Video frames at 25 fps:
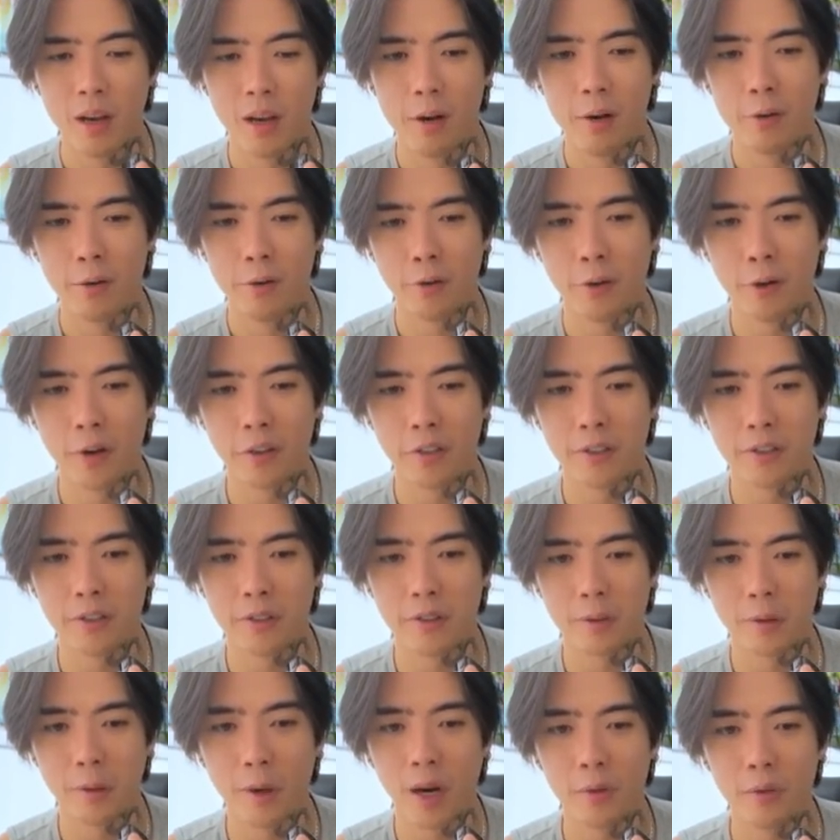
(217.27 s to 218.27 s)
first,
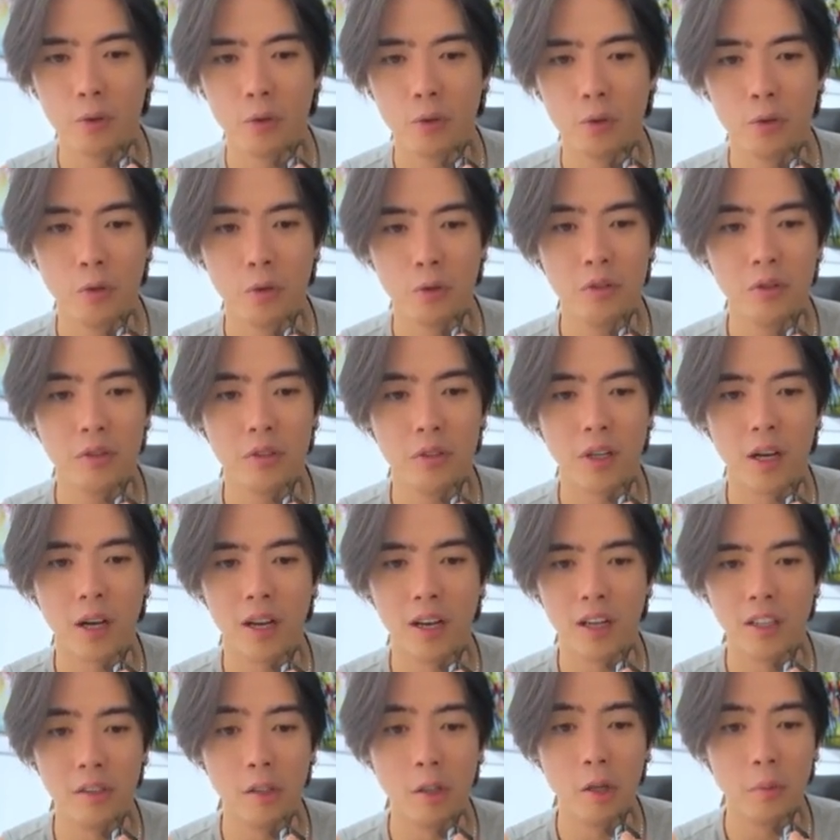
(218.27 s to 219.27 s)
you have to choose
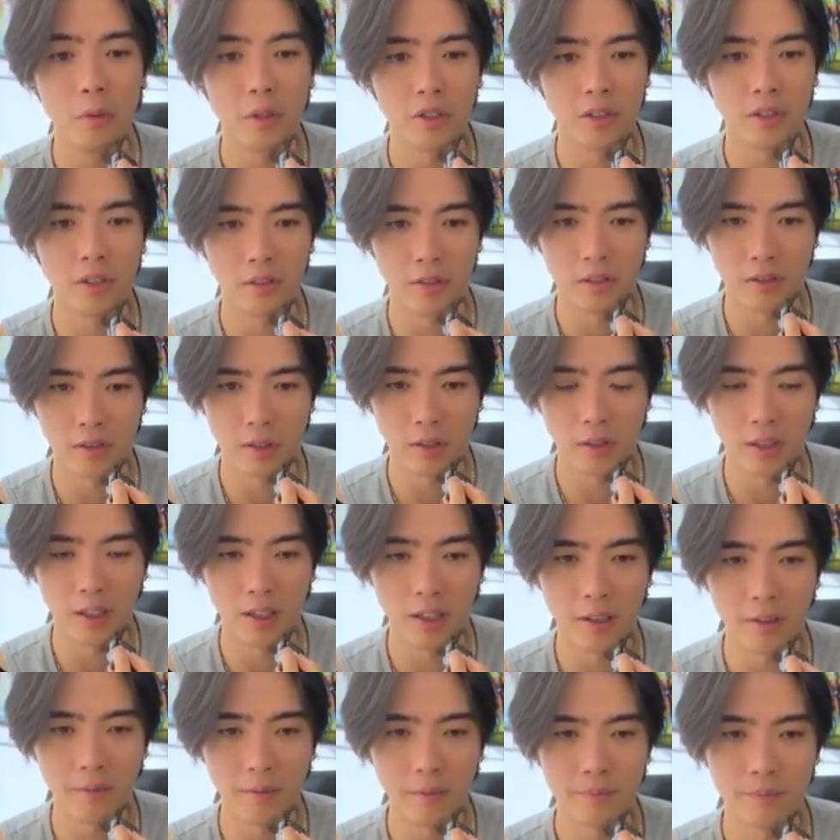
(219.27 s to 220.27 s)
an option,
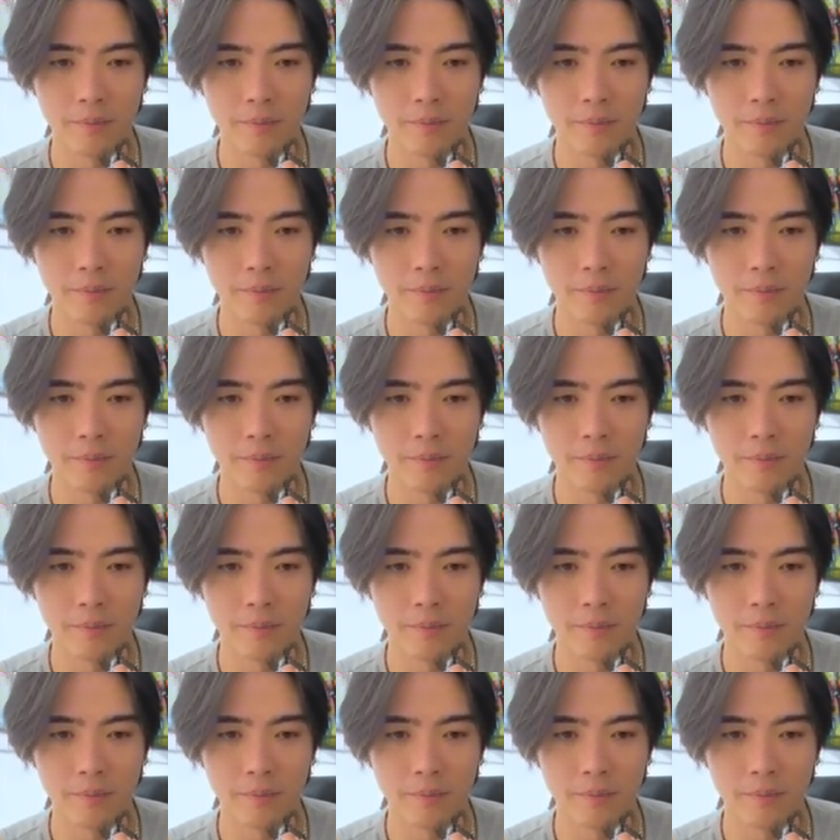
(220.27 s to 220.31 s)
okay?